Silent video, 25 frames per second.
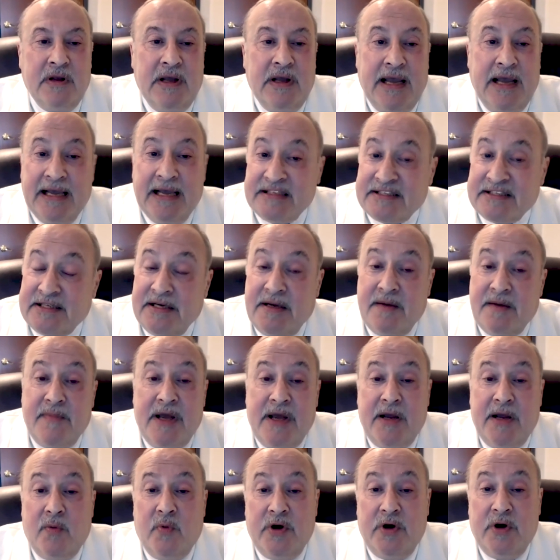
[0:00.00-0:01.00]
At the
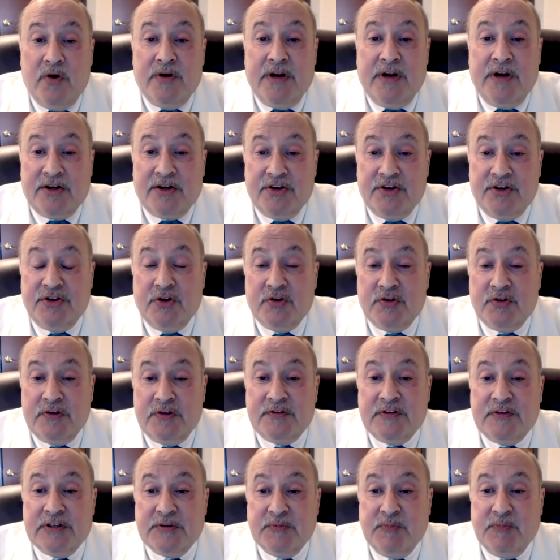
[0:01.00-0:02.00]
CMA, we know Dr.
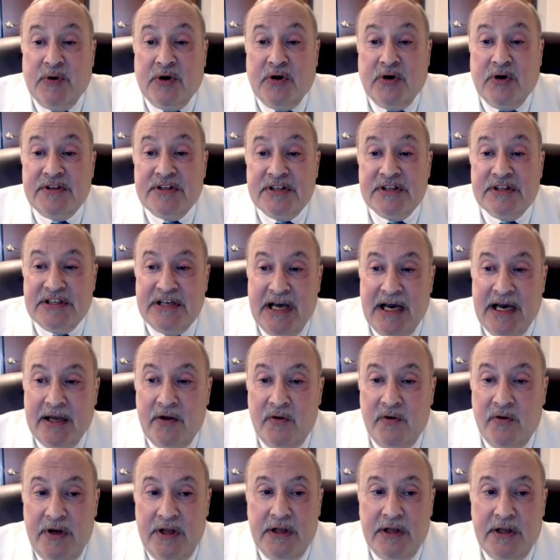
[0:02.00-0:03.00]
Joseph's experience is not
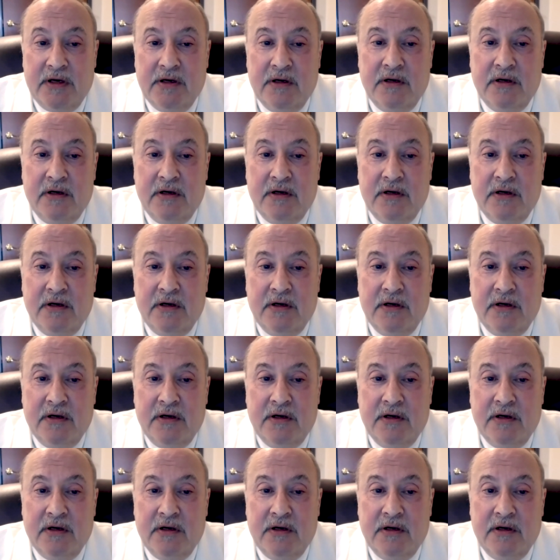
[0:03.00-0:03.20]
unique.